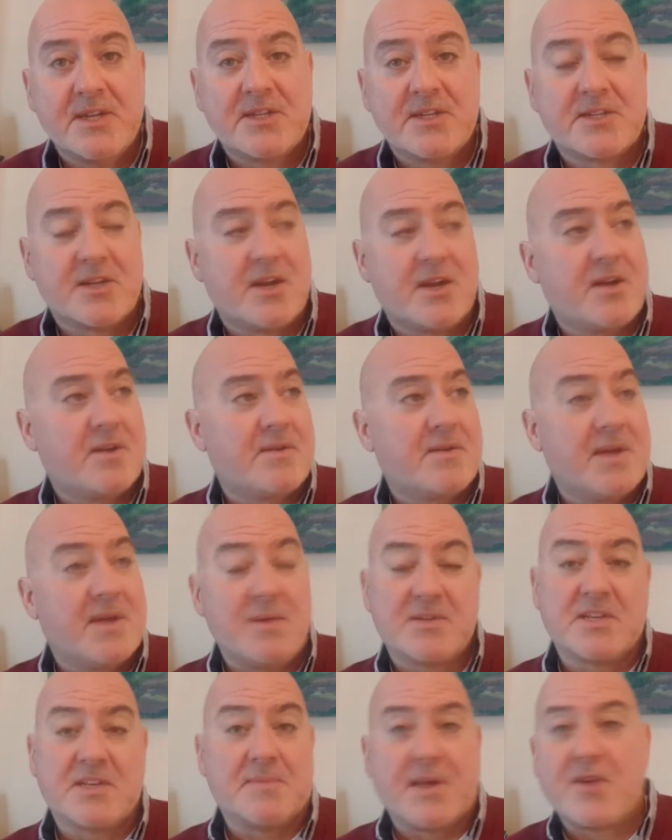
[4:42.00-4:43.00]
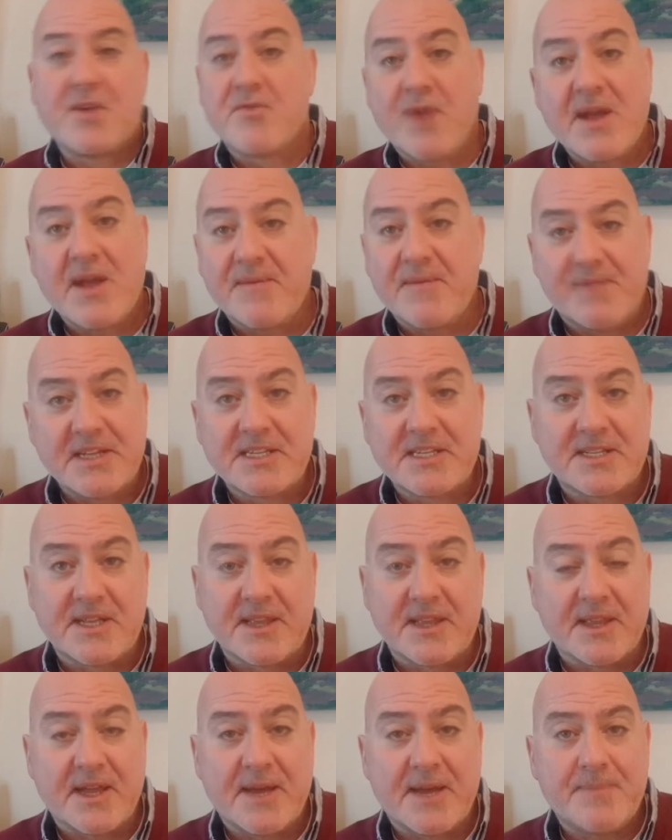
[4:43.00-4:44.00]
So it was going to be great
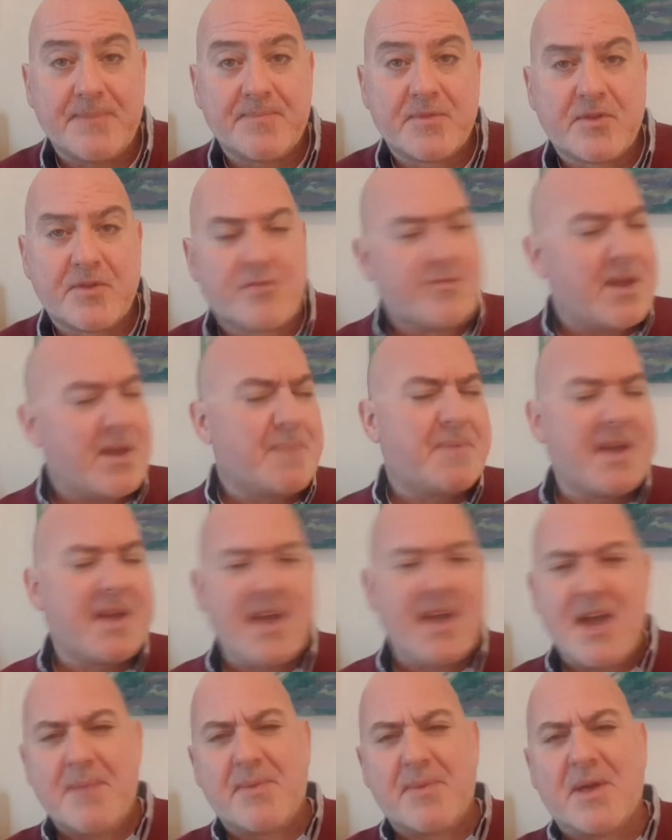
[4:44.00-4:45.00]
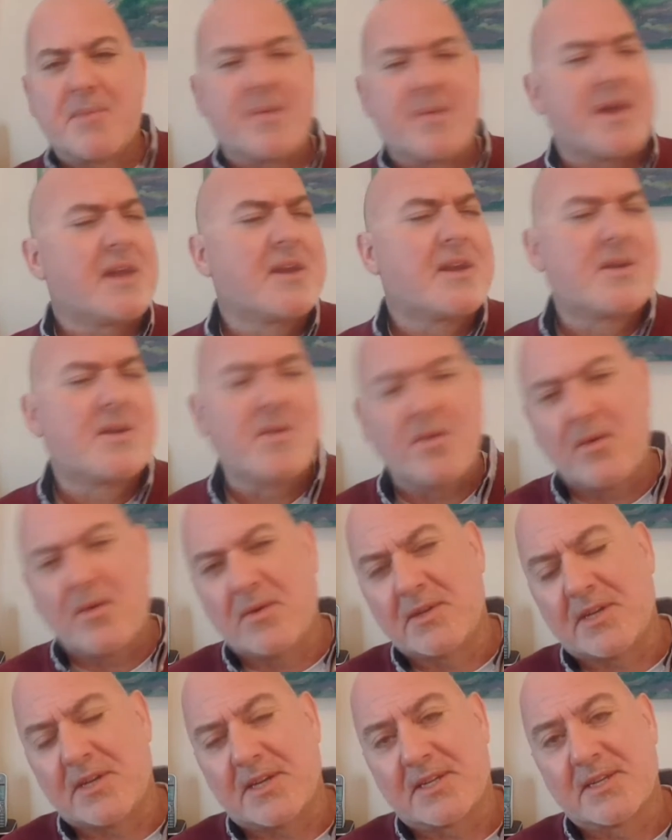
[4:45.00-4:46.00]
visiting there. Great big Airbnb,
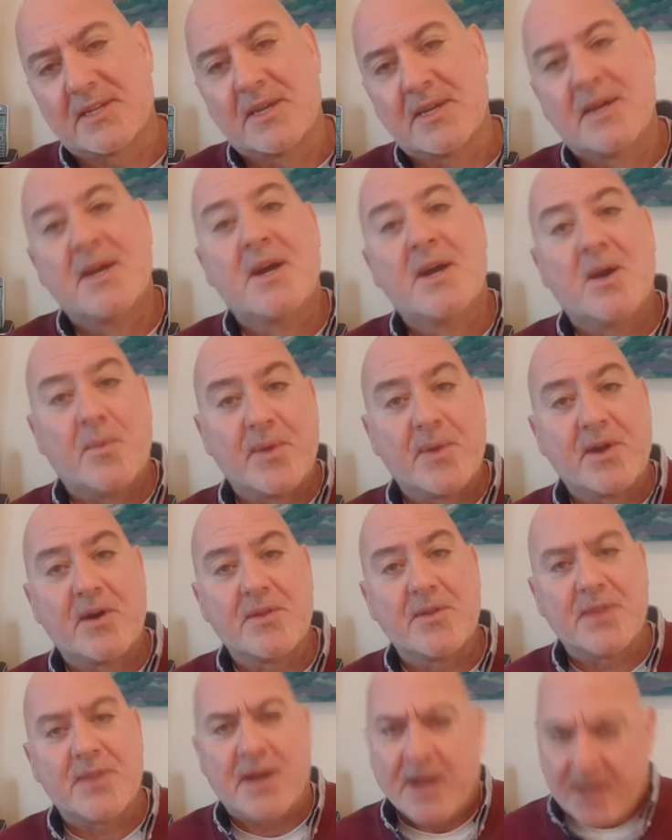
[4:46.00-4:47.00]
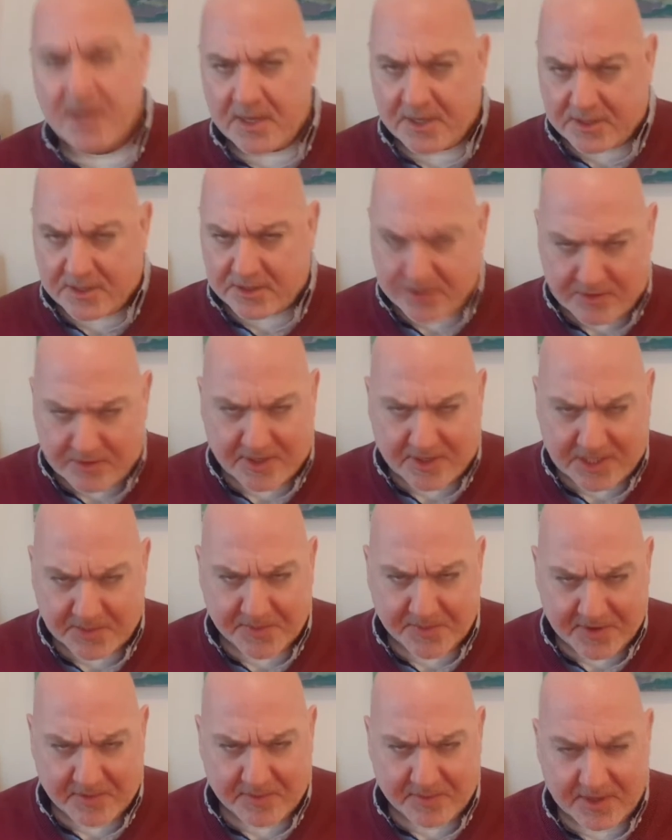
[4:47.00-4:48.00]
gorgeous. We got there, stressed
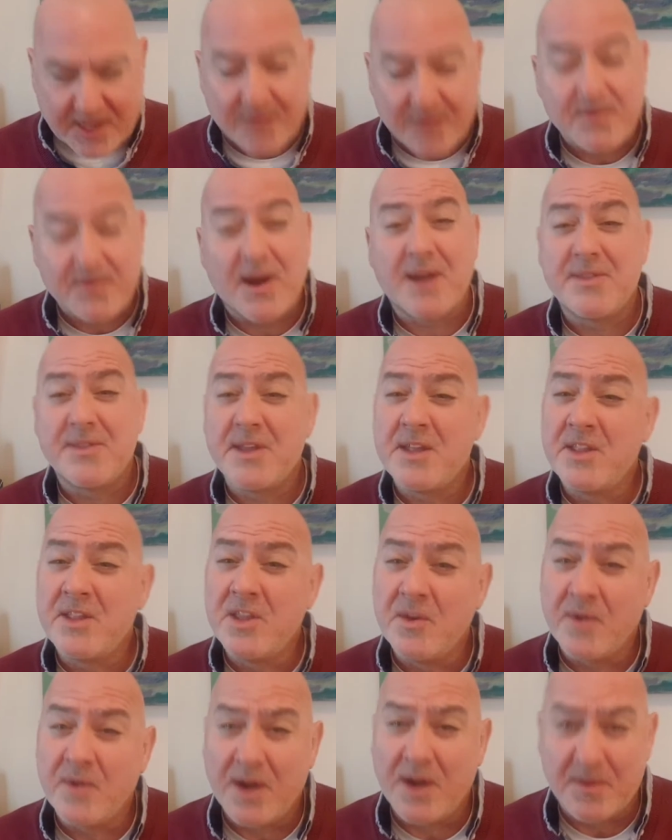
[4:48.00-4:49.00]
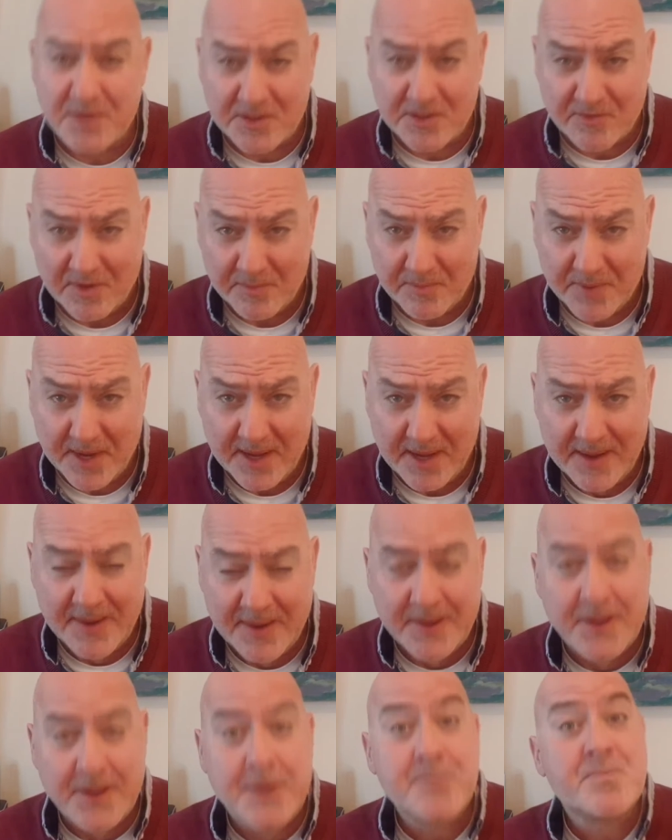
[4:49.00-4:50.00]
beyond belief, and they knew I was grumpy.
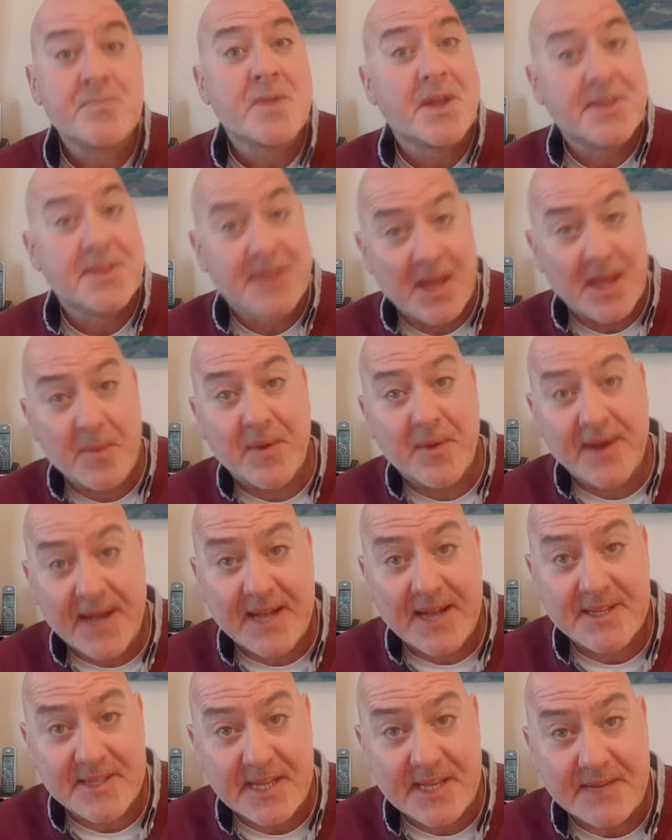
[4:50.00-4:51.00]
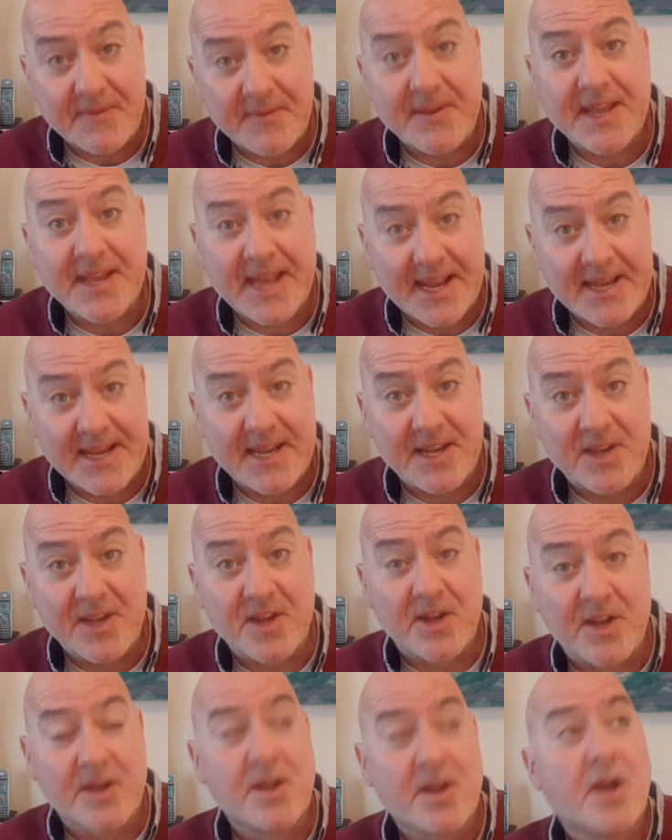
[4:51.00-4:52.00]
They went out to the evening to get an
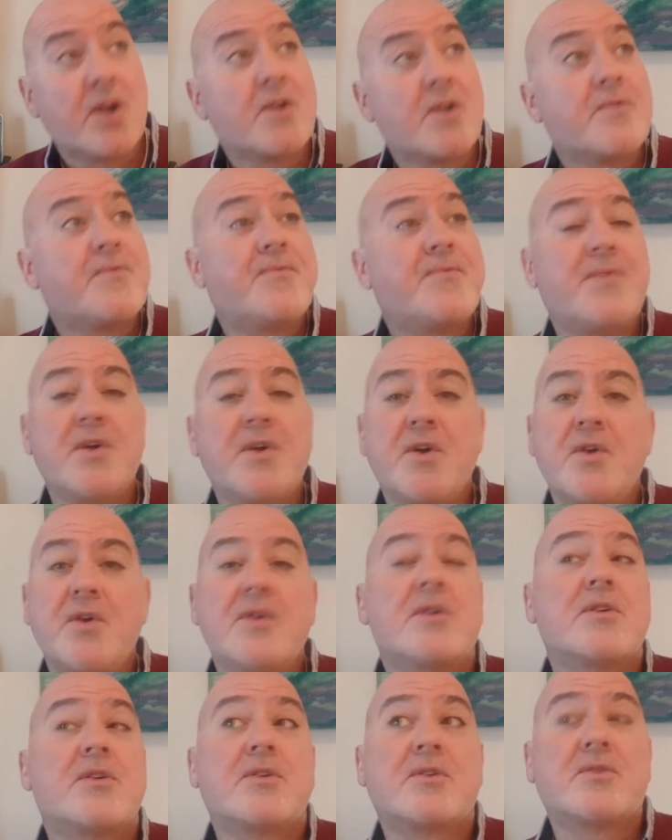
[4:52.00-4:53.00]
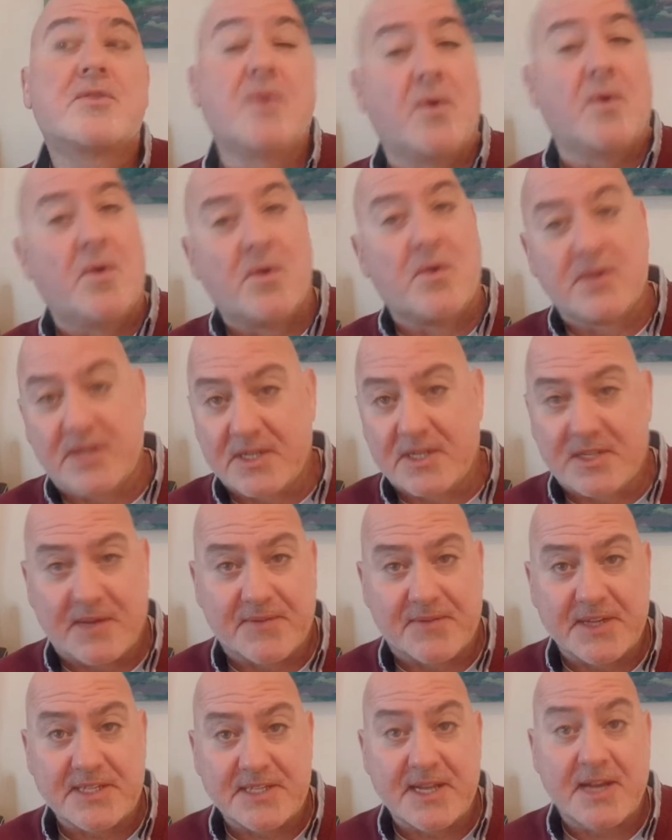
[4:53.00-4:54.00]
Indian food, gorgeous
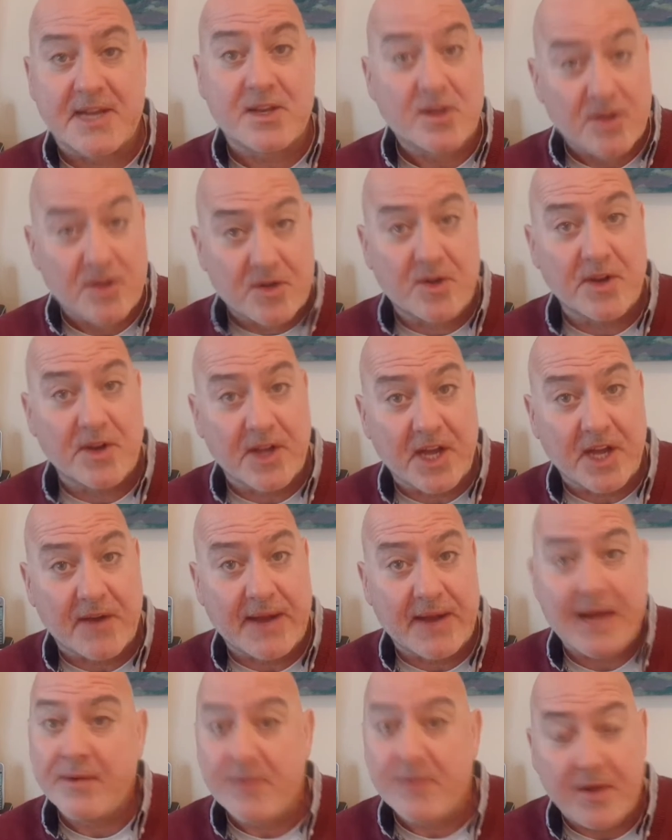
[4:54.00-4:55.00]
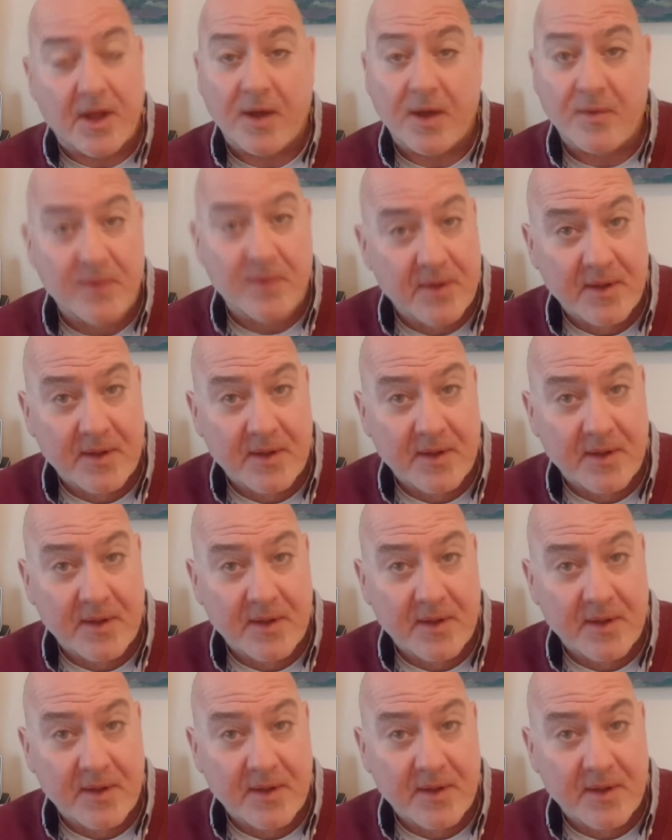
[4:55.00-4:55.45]
stuff. They said, could I go out? No.